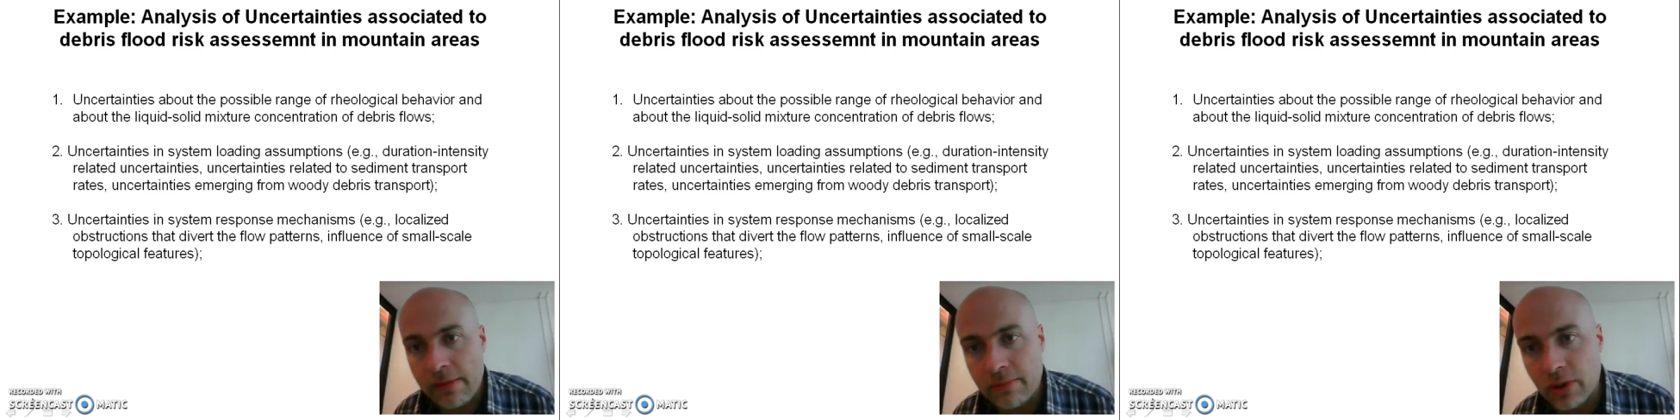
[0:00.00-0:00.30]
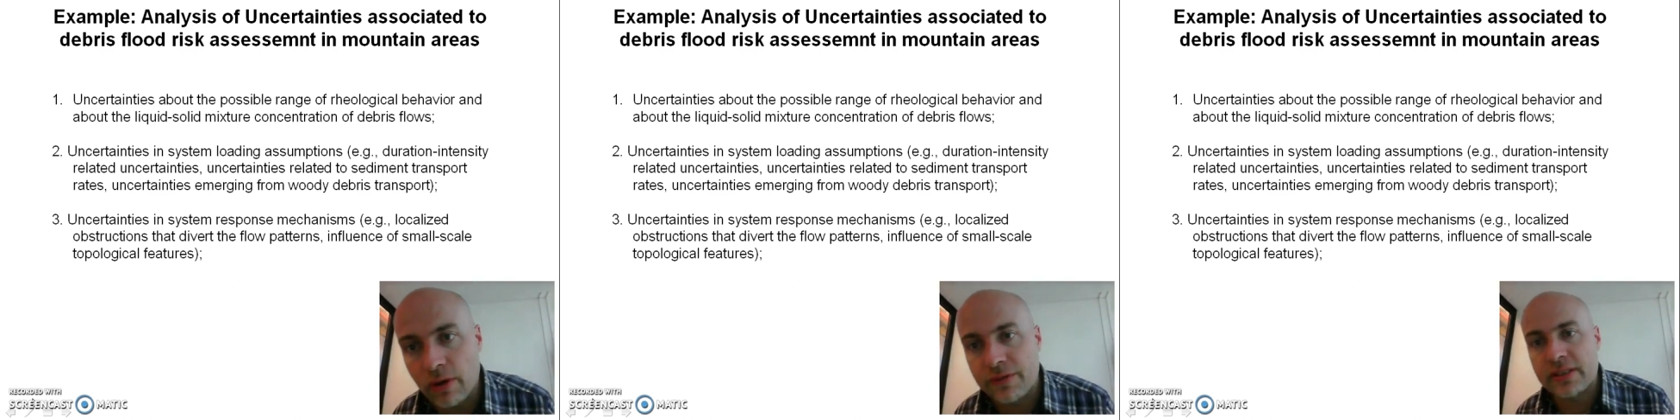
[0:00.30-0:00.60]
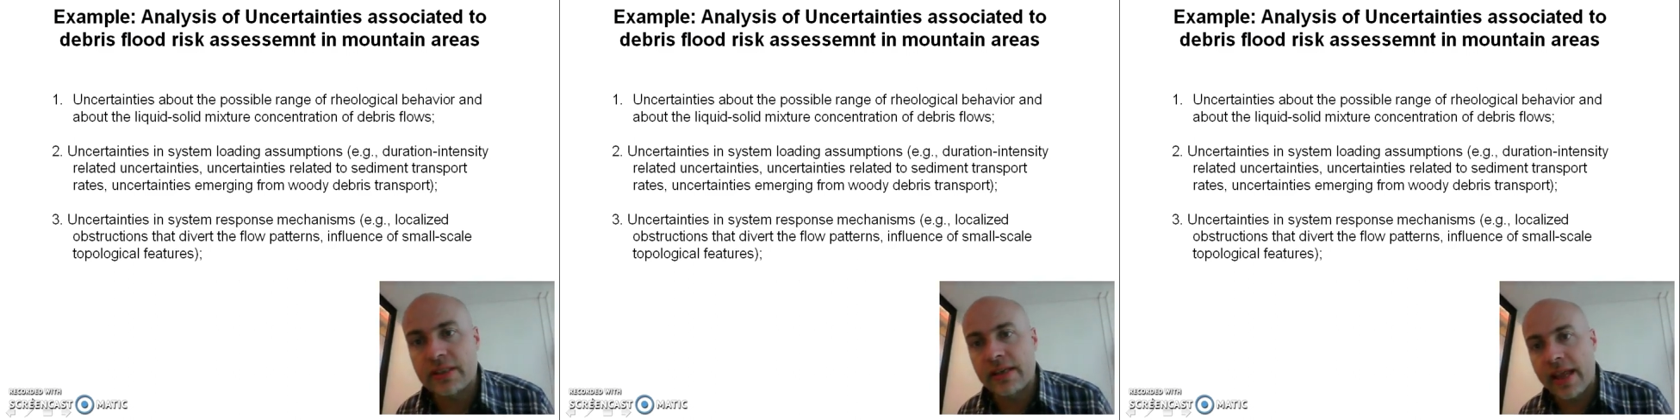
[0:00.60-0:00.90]
number of
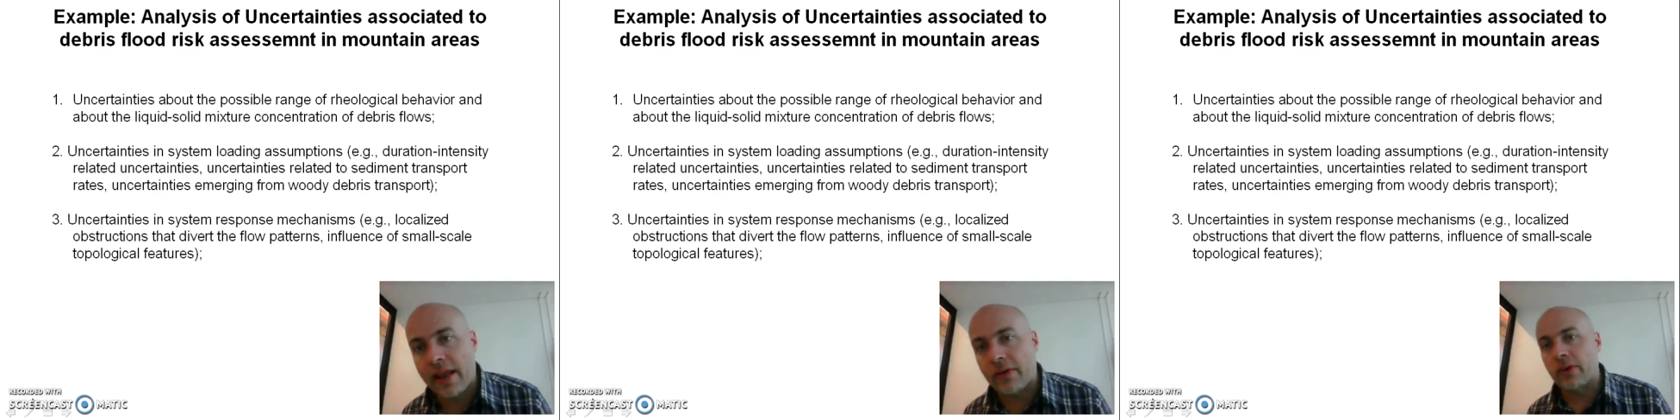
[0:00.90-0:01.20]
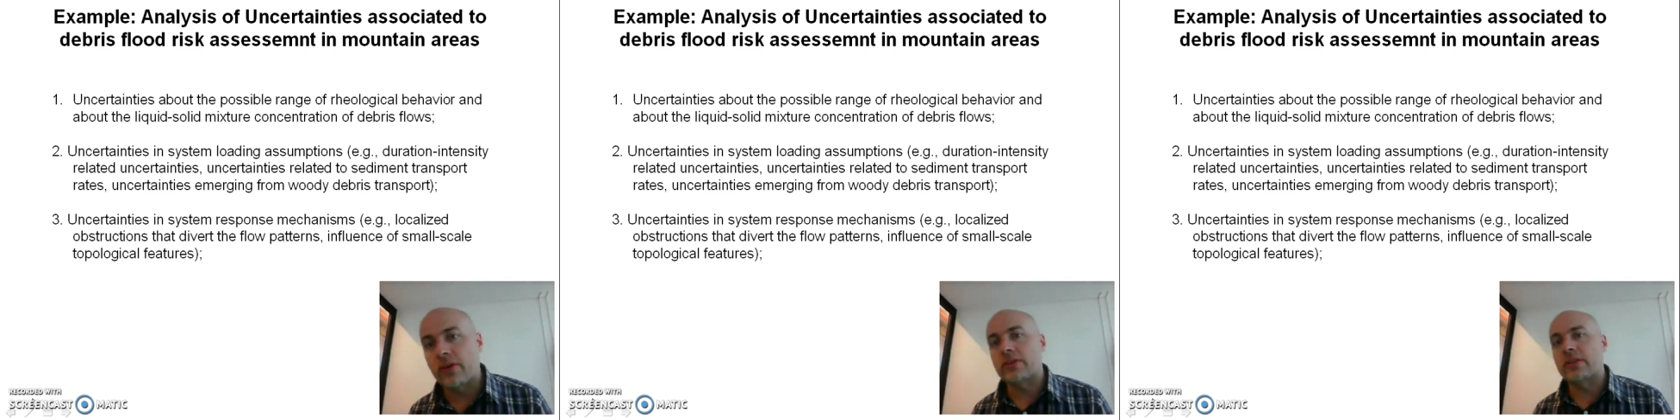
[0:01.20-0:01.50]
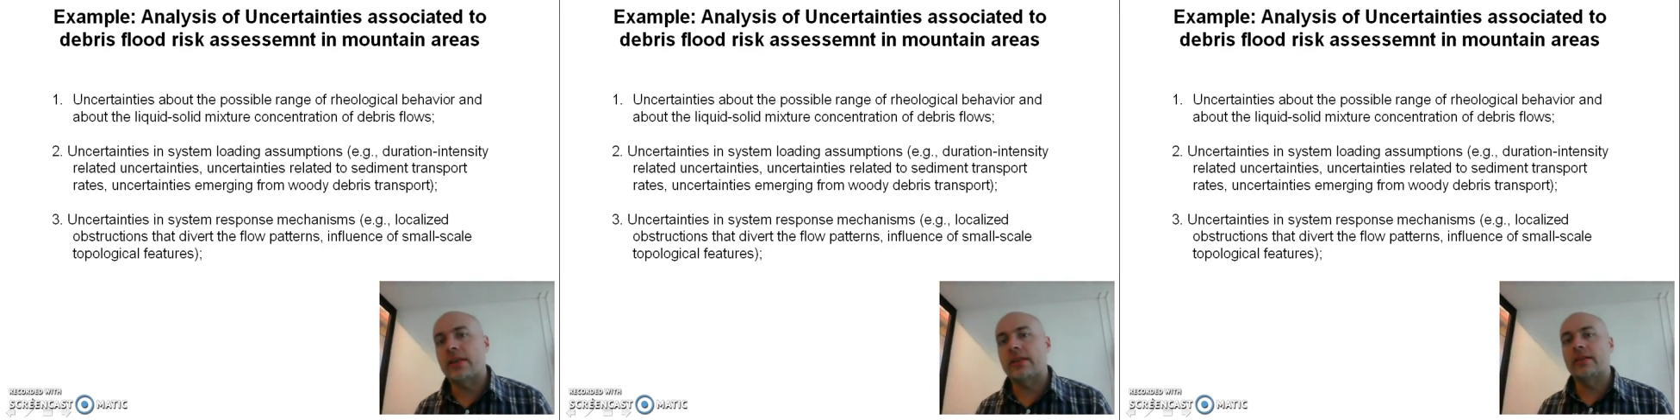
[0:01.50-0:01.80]
scenarios
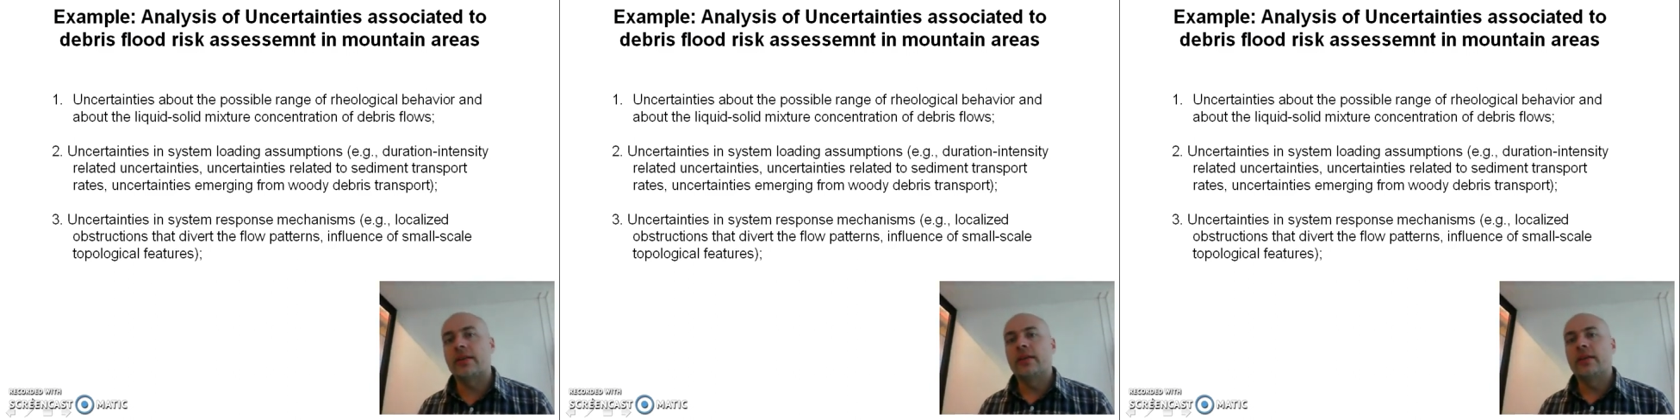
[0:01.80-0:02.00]
that